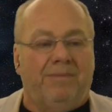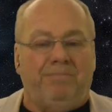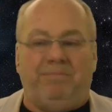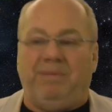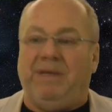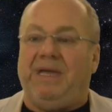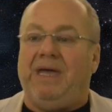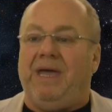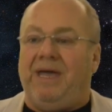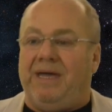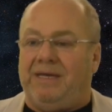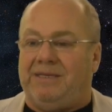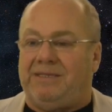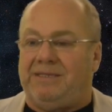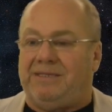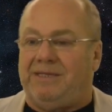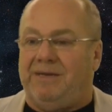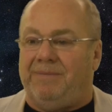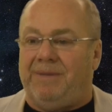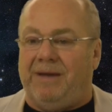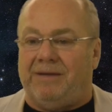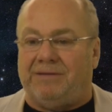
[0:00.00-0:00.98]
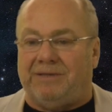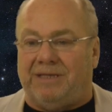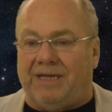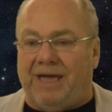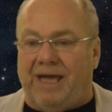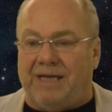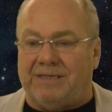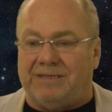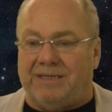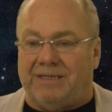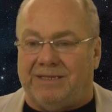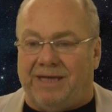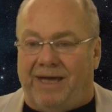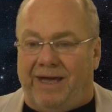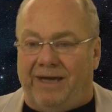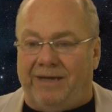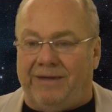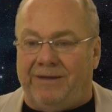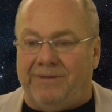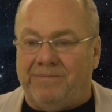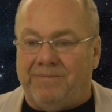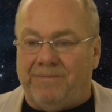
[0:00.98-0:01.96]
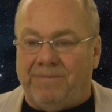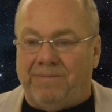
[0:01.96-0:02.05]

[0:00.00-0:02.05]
BS about the gas attack